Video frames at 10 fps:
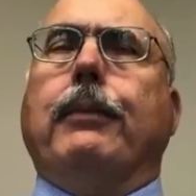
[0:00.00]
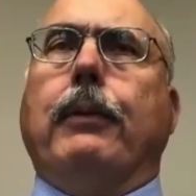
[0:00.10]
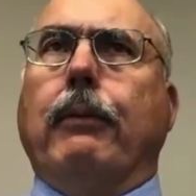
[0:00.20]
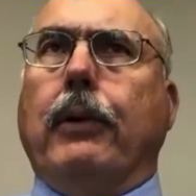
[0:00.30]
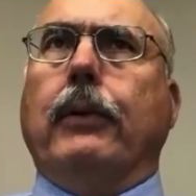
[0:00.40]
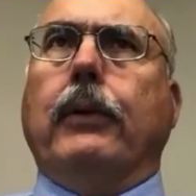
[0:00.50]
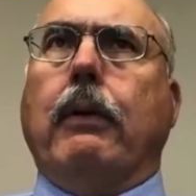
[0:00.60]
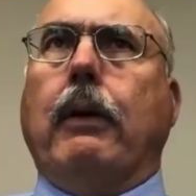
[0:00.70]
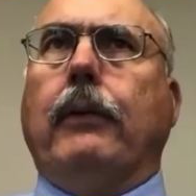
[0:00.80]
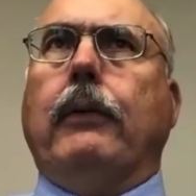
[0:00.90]
but we know what the
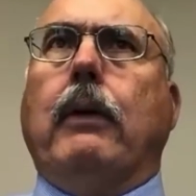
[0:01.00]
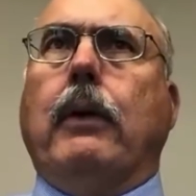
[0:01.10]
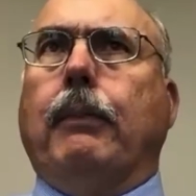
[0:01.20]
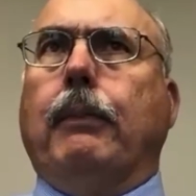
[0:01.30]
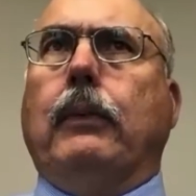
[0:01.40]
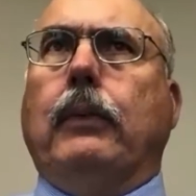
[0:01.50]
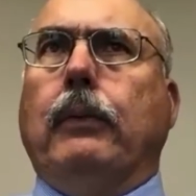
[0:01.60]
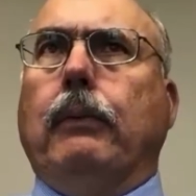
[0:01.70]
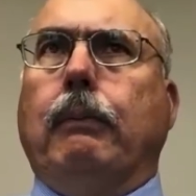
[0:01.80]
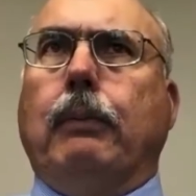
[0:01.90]
costs are to,
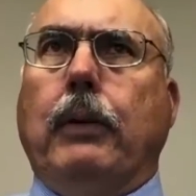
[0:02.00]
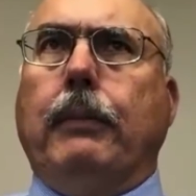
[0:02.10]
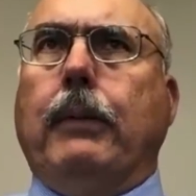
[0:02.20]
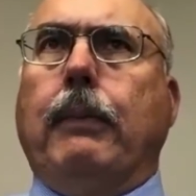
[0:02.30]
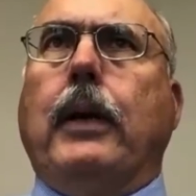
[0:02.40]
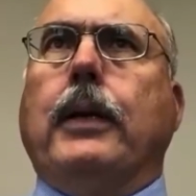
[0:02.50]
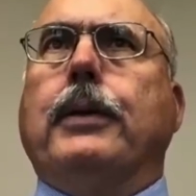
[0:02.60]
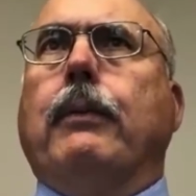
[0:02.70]
to put them into production.